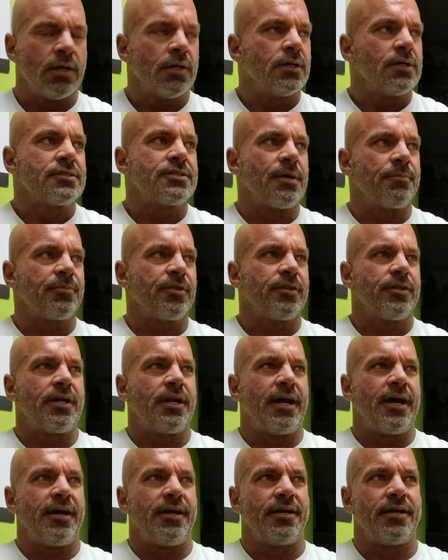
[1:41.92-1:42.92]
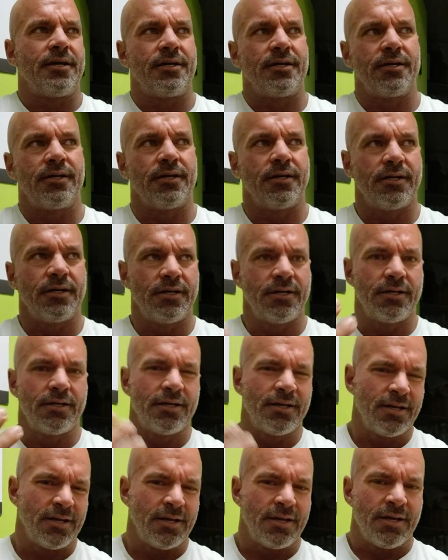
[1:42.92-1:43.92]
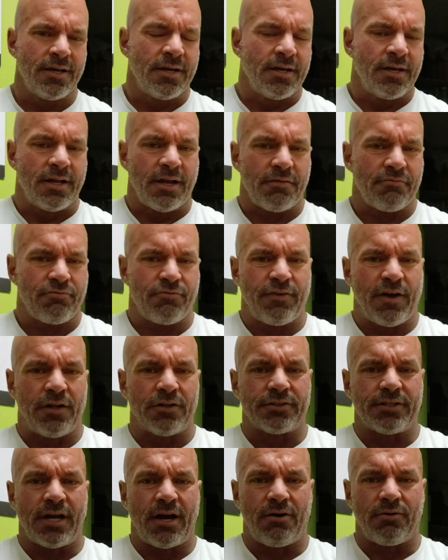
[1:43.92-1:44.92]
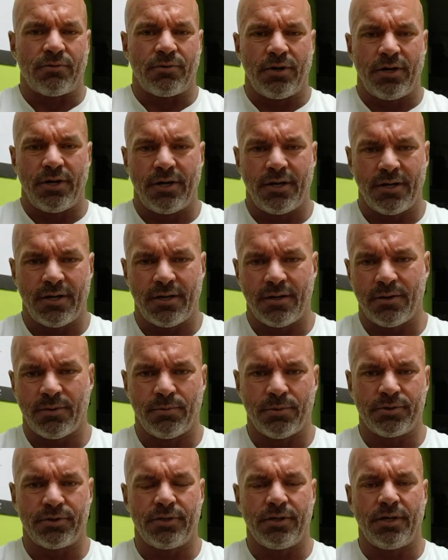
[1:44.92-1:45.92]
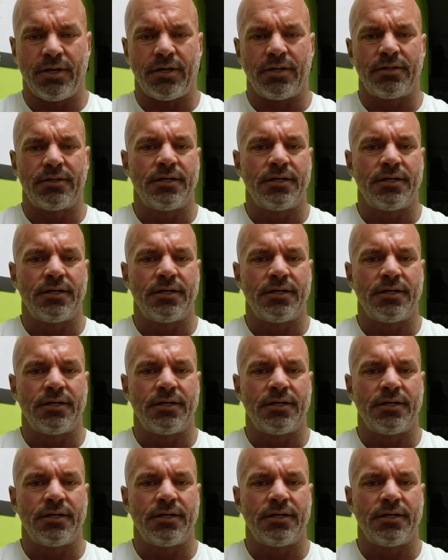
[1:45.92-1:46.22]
something that I had felt out with the,